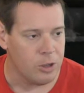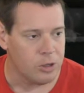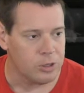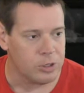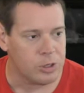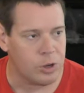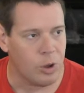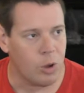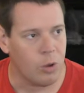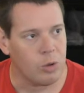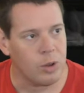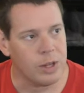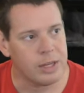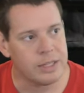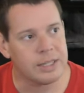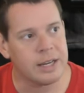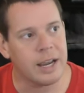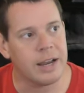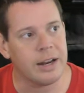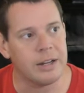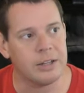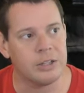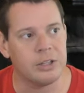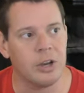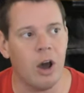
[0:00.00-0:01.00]
So let's
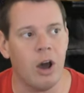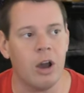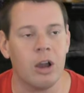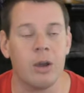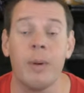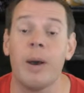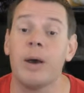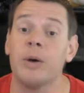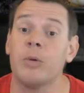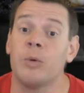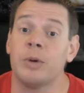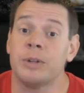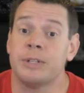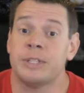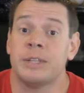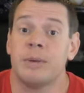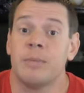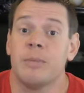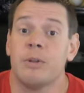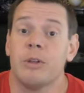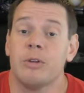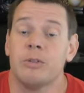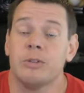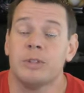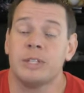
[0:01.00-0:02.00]
kind of talk about what
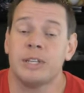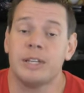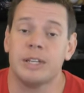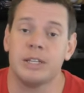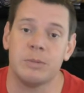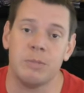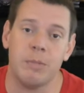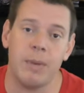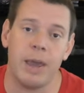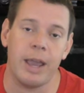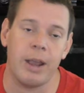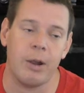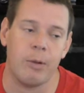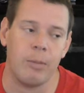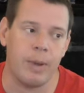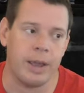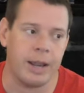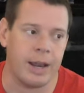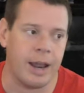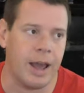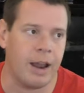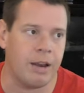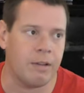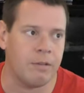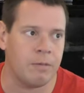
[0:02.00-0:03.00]
some of those things may or may
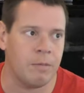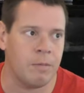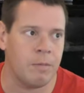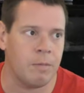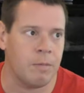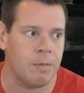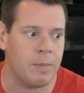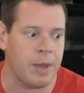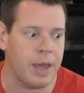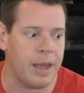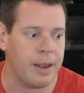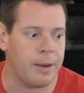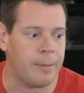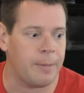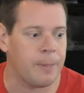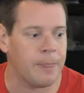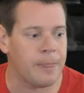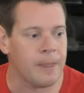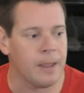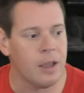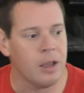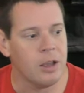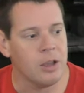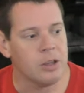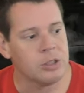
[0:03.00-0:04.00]
not have been.
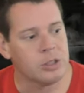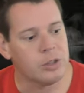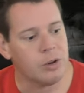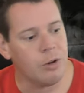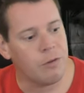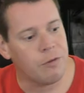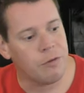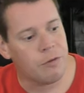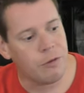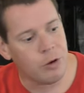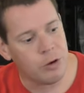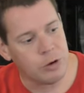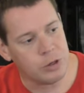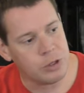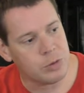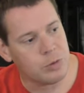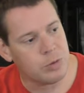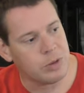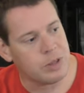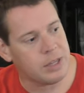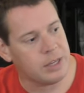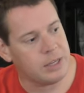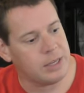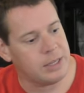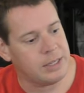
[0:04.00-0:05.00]
So first
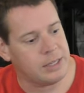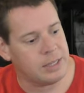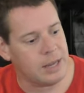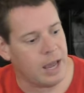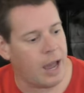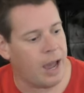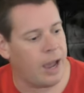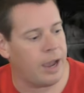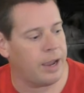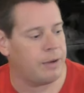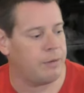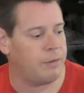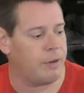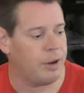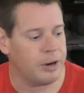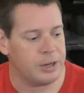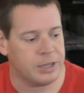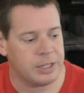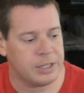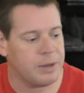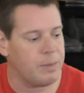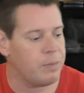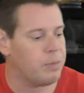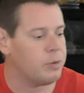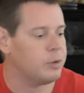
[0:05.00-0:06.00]
with the design, very
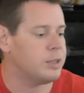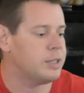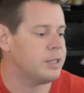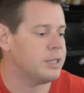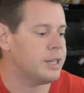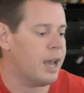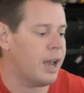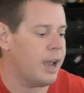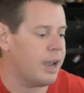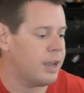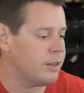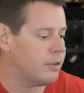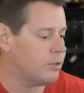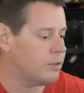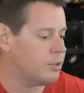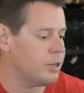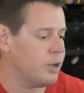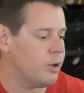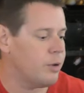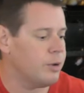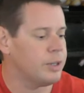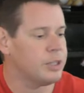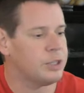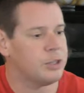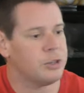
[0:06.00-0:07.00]
simple design. There's
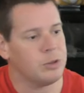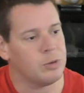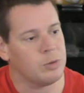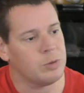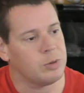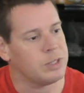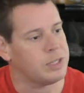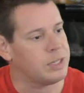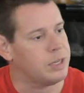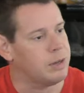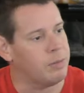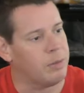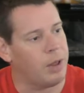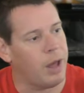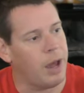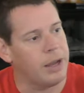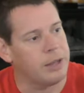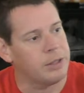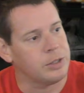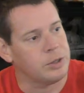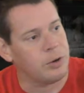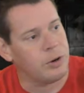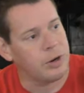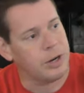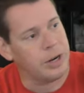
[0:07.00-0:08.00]
no issues with seam
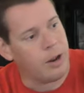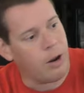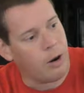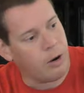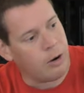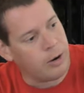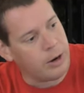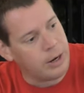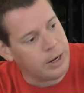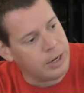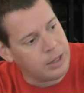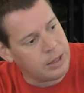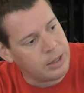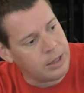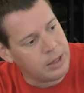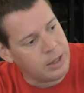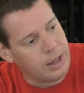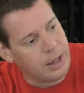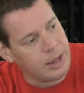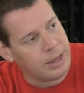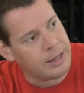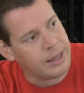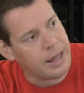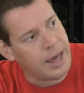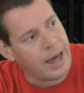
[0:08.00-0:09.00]
lines or anything
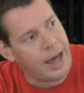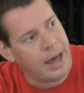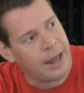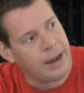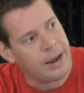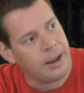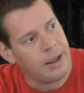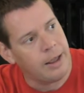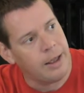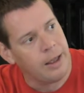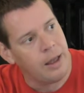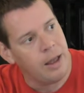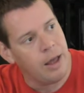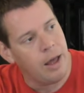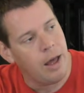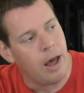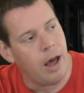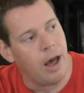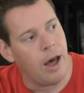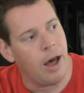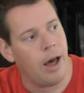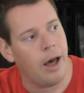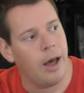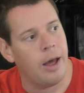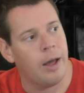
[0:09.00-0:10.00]
like that.
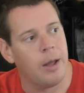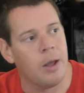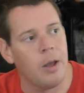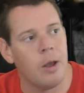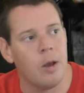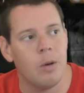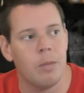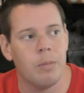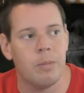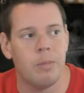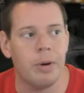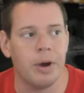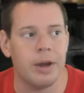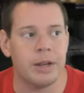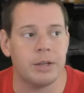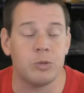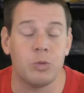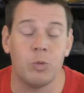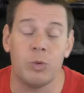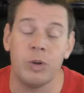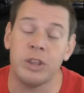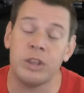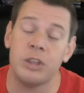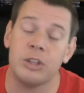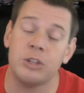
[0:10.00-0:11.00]
But
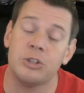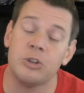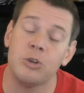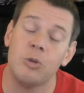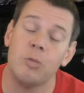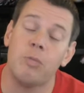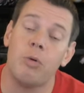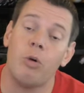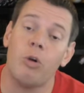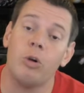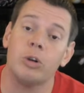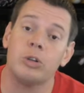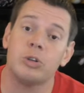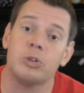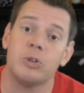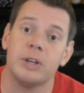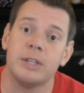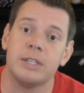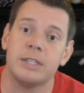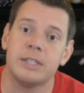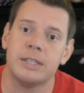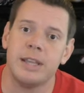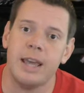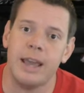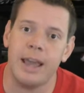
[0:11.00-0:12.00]
with the two
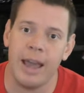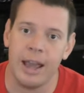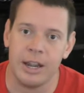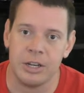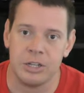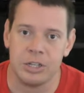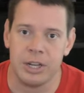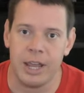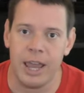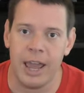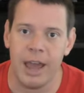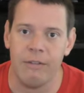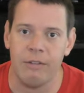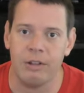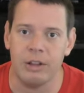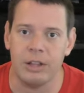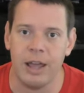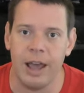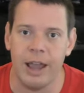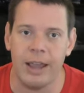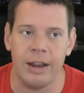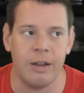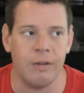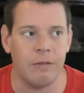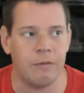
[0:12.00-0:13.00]
portraits, they actually have a
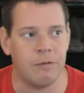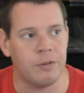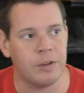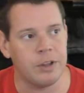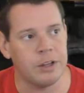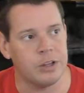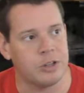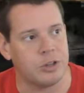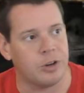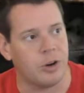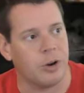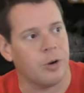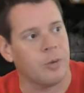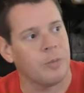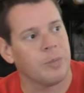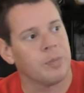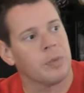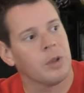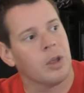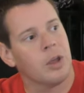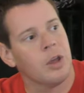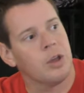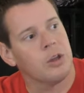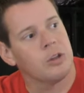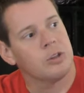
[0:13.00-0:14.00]
light up feature.
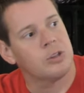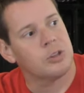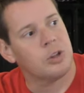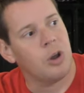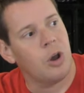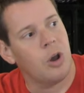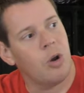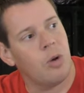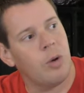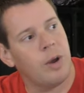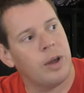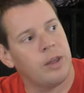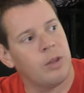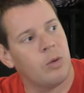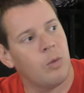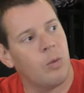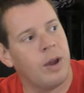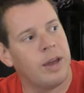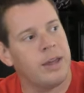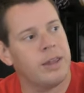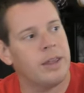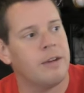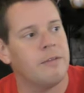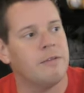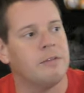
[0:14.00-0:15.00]
So, and the
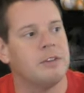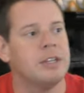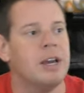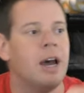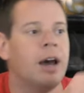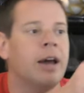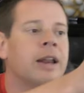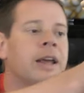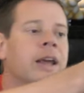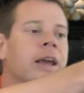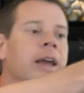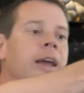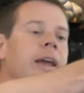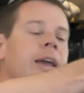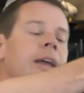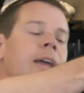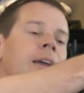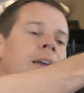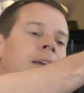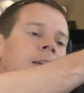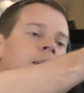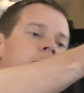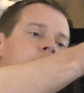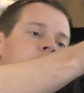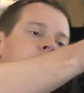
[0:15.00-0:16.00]
way they've done it
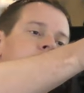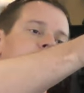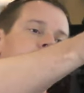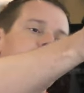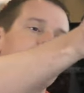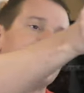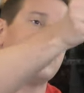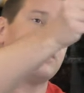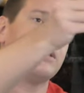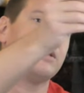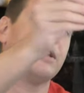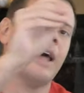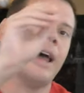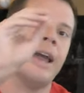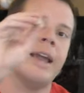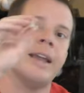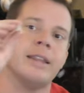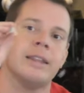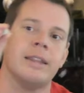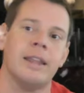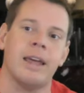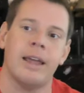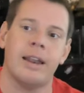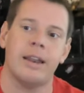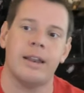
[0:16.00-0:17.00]
is there's a
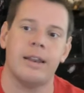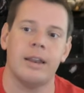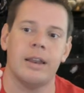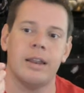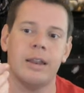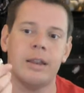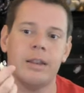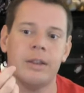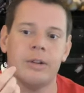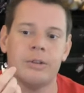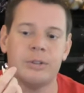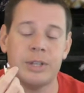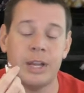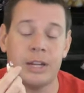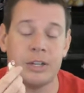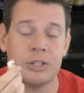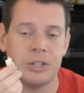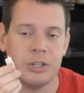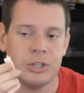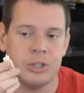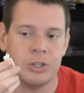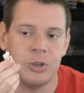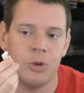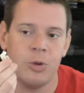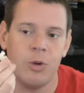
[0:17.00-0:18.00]
light that there's
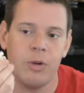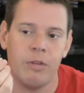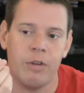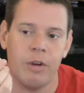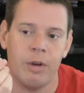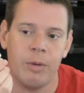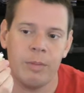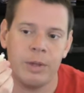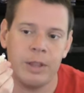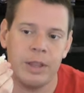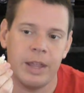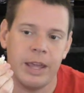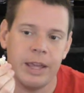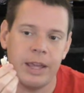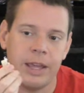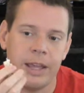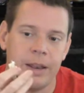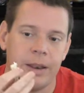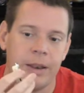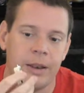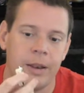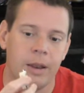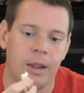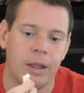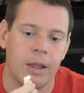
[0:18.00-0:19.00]
actually two of them, and they
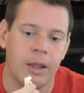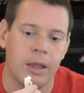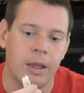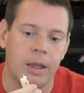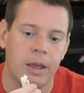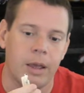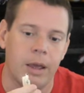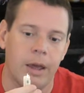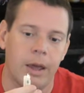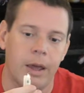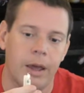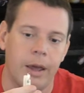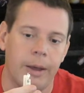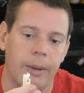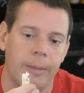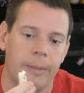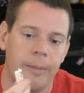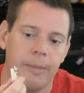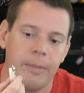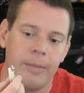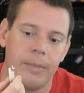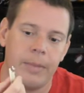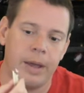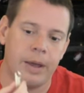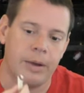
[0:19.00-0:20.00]
can,
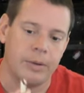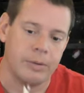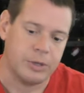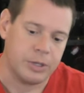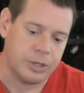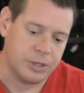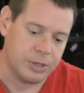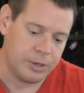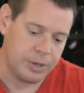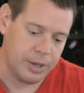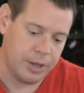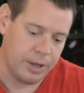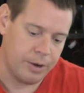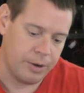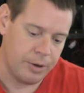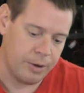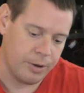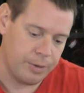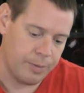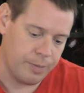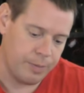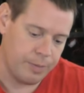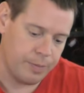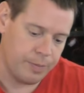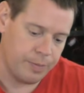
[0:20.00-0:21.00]
ouch, that
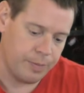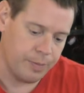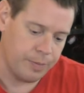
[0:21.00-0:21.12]
hurt.